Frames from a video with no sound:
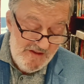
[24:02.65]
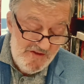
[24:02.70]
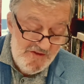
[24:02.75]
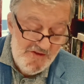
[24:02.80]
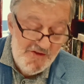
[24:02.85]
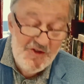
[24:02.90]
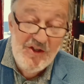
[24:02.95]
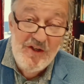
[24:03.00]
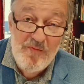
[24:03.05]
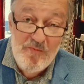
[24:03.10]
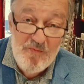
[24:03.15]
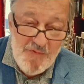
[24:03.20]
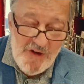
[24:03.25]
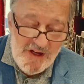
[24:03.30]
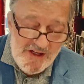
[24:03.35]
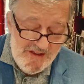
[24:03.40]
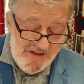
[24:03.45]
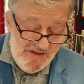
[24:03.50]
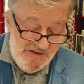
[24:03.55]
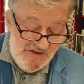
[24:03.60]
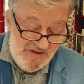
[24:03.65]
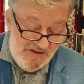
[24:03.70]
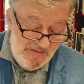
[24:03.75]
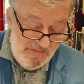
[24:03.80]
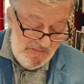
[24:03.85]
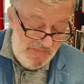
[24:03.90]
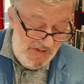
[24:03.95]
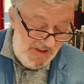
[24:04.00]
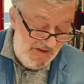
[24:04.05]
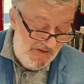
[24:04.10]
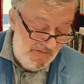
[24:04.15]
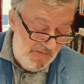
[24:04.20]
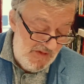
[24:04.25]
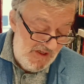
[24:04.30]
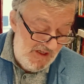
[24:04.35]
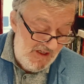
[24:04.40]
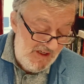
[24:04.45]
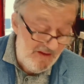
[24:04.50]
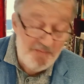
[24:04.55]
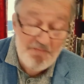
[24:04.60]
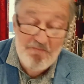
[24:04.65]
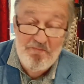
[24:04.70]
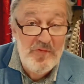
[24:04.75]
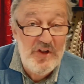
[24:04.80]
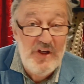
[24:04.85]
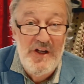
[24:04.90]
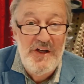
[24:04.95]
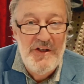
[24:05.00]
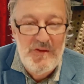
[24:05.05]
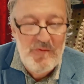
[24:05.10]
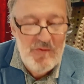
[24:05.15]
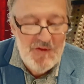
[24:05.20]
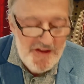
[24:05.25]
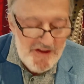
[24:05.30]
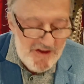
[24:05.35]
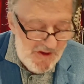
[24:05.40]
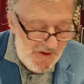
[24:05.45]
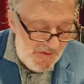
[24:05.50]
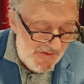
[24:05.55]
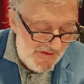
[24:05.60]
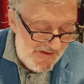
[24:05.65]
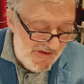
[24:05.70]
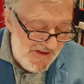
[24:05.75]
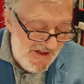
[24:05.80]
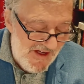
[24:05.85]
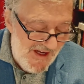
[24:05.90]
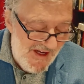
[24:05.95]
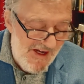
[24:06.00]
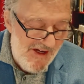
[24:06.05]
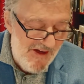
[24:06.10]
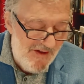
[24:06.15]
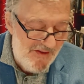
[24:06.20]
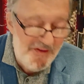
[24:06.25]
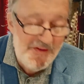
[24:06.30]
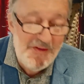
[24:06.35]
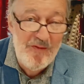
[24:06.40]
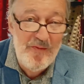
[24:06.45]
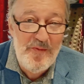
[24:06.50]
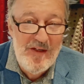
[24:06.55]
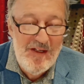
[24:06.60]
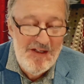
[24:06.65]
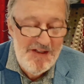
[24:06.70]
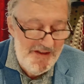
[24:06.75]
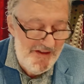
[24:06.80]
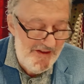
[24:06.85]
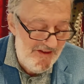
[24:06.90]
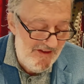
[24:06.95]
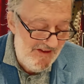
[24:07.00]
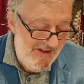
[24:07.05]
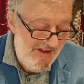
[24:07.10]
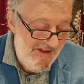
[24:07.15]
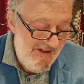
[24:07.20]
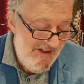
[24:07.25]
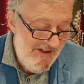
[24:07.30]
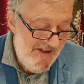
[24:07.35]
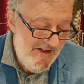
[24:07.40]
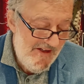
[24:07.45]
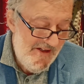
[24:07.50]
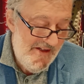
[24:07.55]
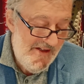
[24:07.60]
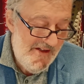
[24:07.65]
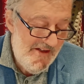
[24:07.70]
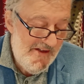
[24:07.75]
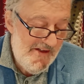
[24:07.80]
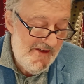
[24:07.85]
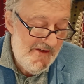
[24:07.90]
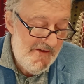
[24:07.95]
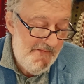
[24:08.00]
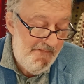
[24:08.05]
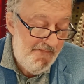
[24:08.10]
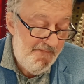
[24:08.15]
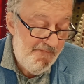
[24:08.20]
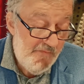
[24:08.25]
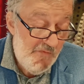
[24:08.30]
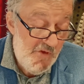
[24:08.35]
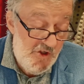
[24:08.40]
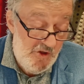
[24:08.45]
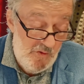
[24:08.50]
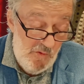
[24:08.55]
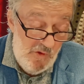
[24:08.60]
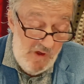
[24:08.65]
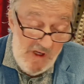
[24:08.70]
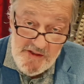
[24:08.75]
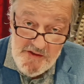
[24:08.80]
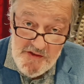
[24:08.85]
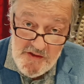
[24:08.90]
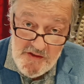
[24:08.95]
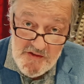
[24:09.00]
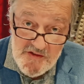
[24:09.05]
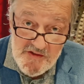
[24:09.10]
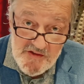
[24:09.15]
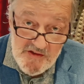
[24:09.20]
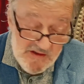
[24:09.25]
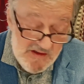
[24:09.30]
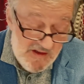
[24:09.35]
She runs to meet me, a girl with golden hair on the wind. 2 letters and a